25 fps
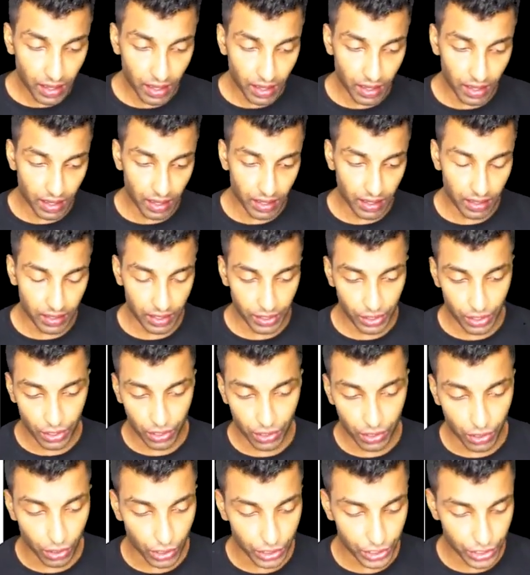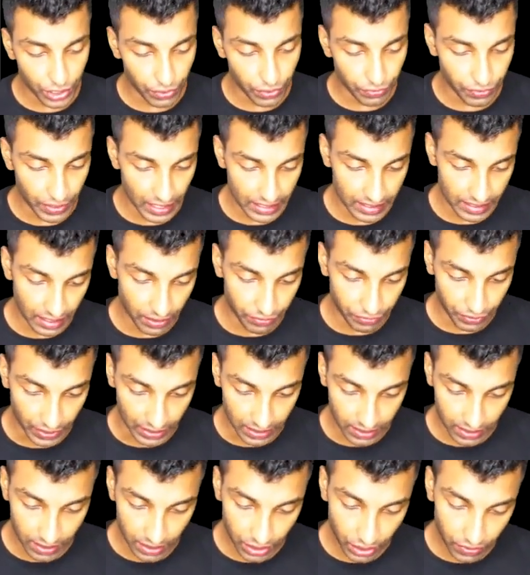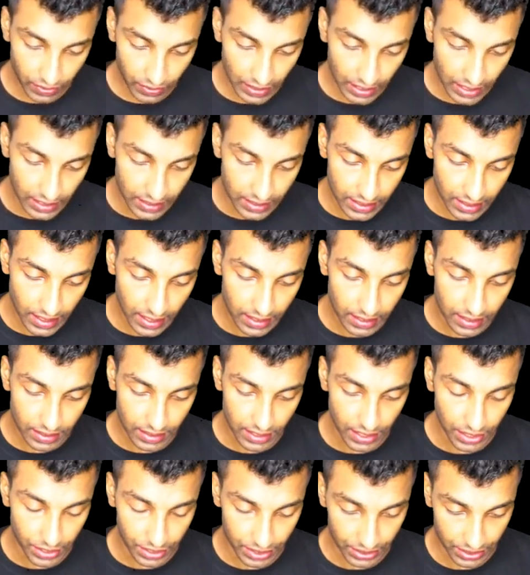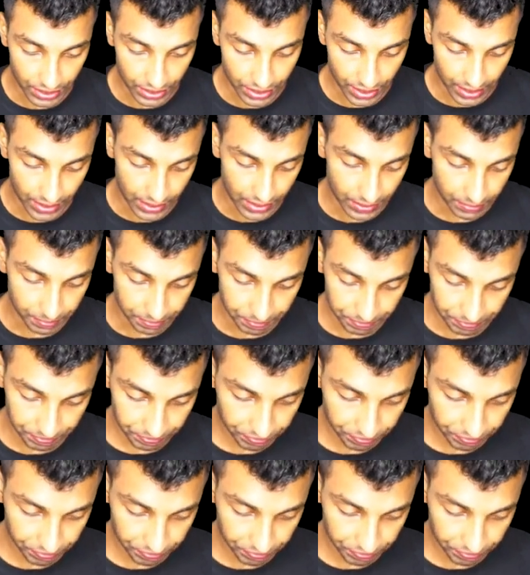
cost of raising funds. You will consider this interest rates.